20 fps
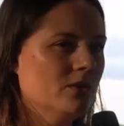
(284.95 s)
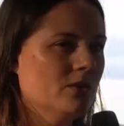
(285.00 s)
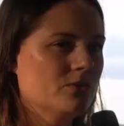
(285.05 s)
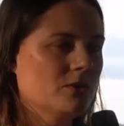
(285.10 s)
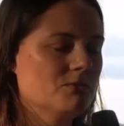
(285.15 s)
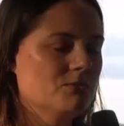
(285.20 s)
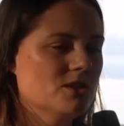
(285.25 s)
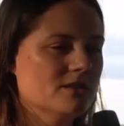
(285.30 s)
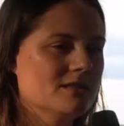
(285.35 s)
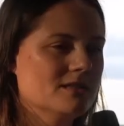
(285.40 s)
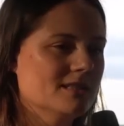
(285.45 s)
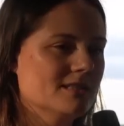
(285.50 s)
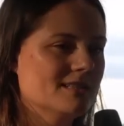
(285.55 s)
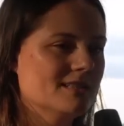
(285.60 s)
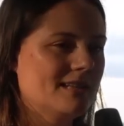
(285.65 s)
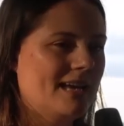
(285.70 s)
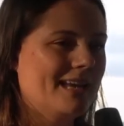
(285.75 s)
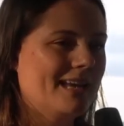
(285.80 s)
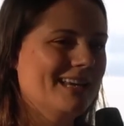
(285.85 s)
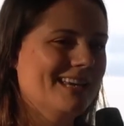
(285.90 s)
from just a
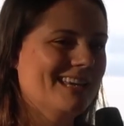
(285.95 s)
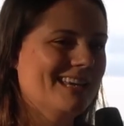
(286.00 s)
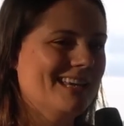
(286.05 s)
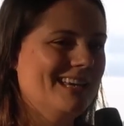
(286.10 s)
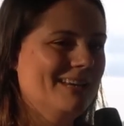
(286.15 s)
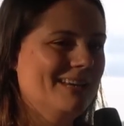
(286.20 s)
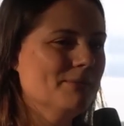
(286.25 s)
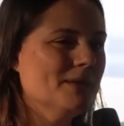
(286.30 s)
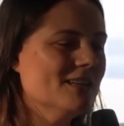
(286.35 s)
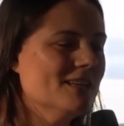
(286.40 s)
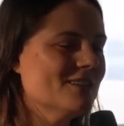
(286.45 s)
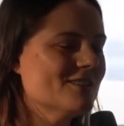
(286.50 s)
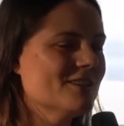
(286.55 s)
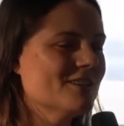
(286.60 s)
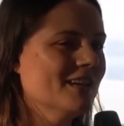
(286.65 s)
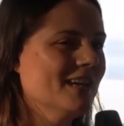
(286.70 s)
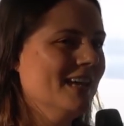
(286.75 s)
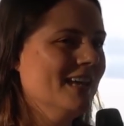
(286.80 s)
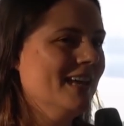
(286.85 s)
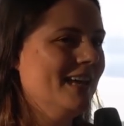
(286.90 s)
static image.
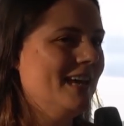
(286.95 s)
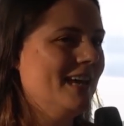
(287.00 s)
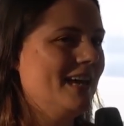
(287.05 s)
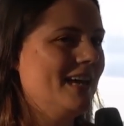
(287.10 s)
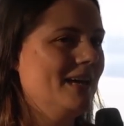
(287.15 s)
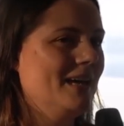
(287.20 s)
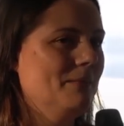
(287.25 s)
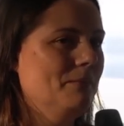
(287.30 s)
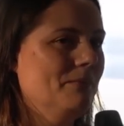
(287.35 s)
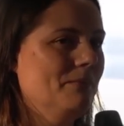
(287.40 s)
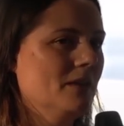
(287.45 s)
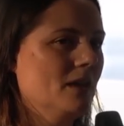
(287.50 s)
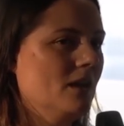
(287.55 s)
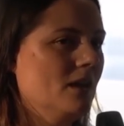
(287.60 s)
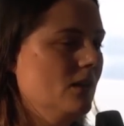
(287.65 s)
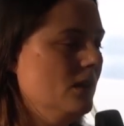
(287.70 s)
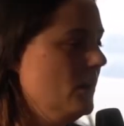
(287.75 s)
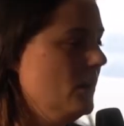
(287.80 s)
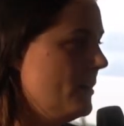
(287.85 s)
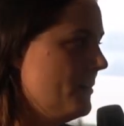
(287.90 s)

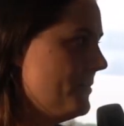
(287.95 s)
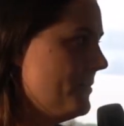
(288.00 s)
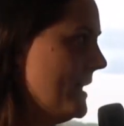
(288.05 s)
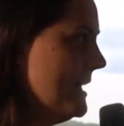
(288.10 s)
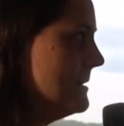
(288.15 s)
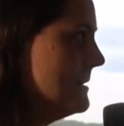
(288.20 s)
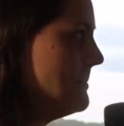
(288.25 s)
A lot of these